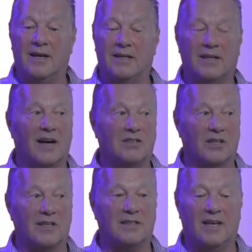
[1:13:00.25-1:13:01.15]
had
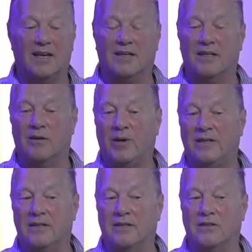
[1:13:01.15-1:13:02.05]
actually taken him
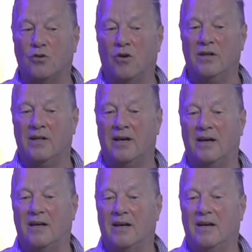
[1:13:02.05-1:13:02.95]
into the toilet,
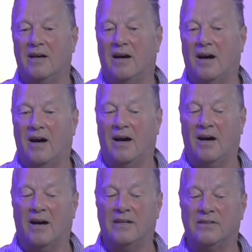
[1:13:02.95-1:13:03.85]

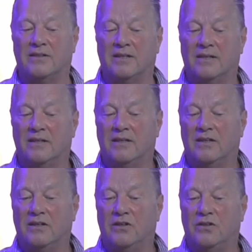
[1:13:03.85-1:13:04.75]
and
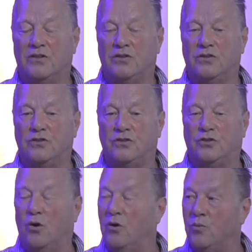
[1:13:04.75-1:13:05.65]

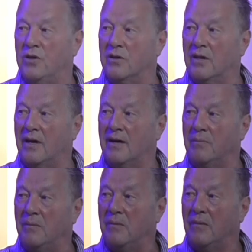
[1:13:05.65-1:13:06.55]
John wouldn't let
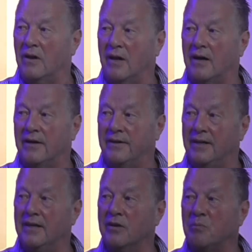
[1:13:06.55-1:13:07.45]
her
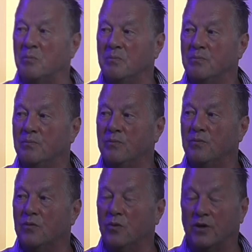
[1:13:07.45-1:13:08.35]
near him,
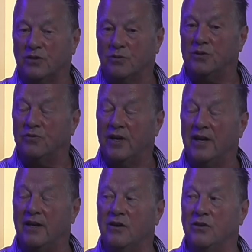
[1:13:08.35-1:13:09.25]
which was
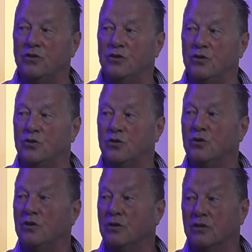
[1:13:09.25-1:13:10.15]
very unusual
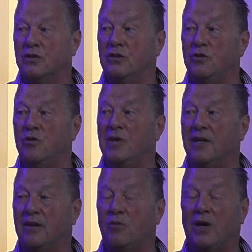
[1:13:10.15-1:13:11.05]
because he knew
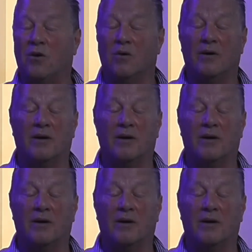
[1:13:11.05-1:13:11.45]
Mary well.